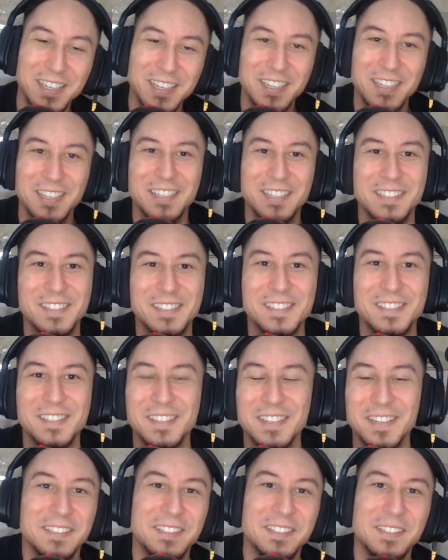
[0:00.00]

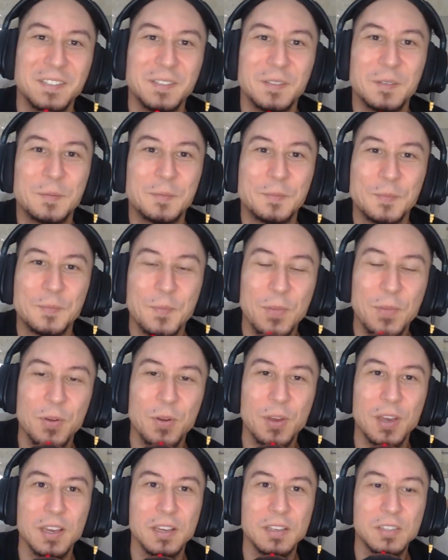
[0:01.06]
Interesting. Oh.
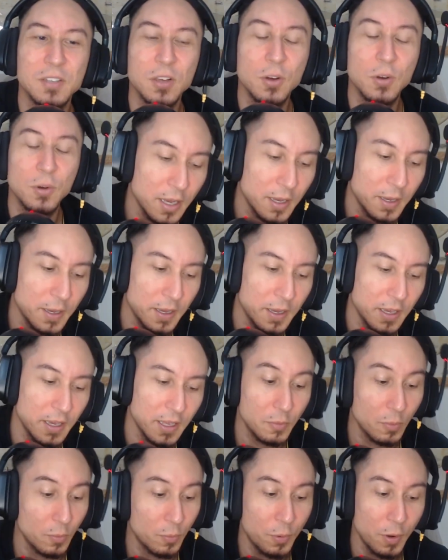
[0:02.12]
Okay, so
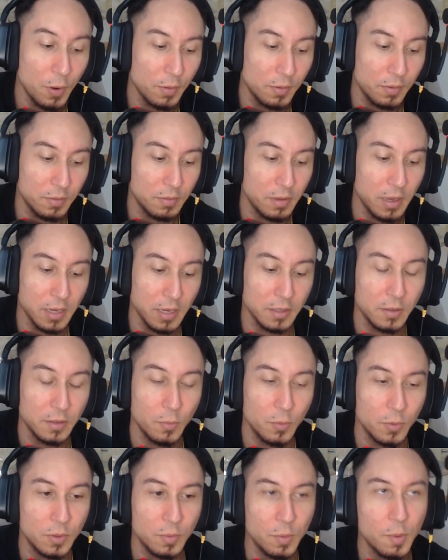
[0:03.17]

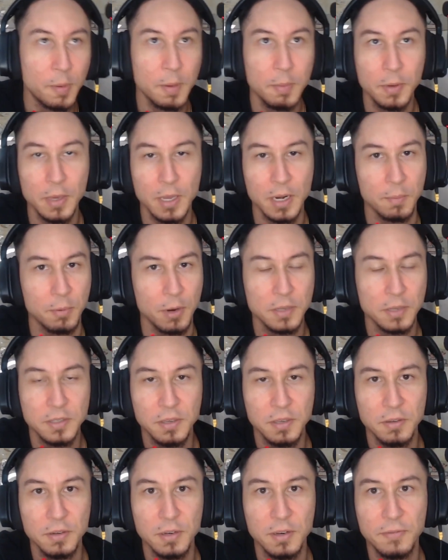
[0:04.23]
were people getting
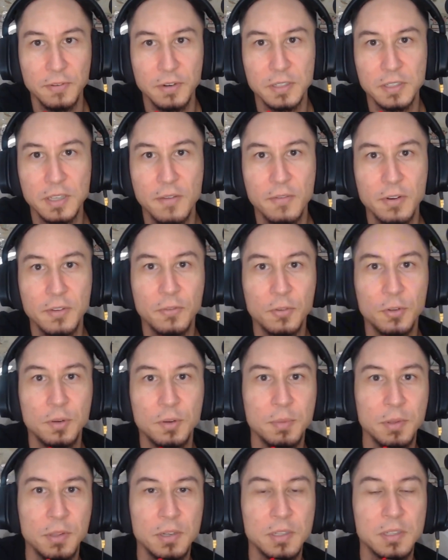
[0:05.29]
prosecuted for discovering
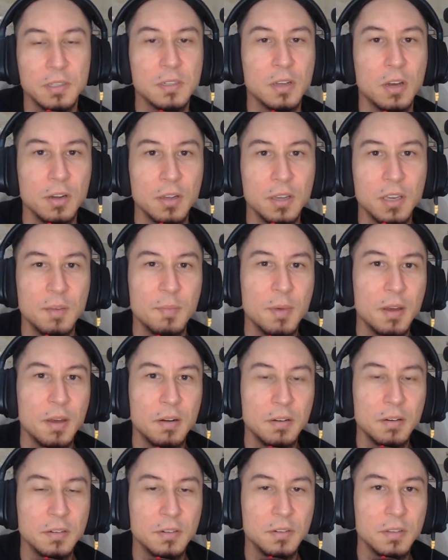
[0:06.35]
vulnerabilities and talking about it
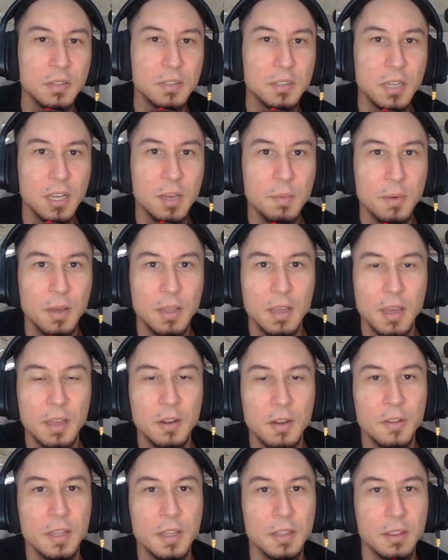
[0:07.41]
during this time? I
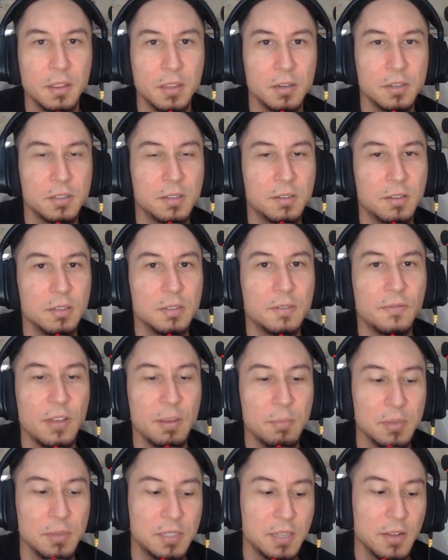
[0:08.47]
know that there's those
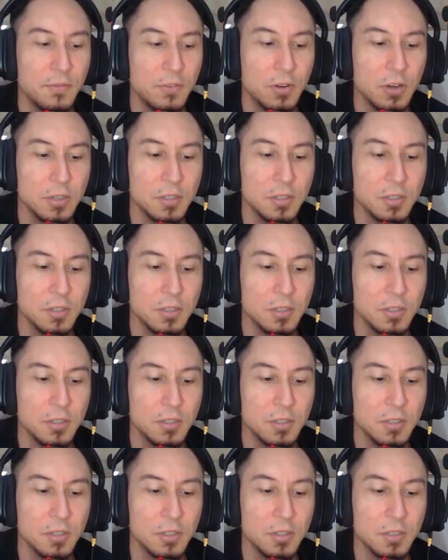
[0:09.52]
famous DEF CON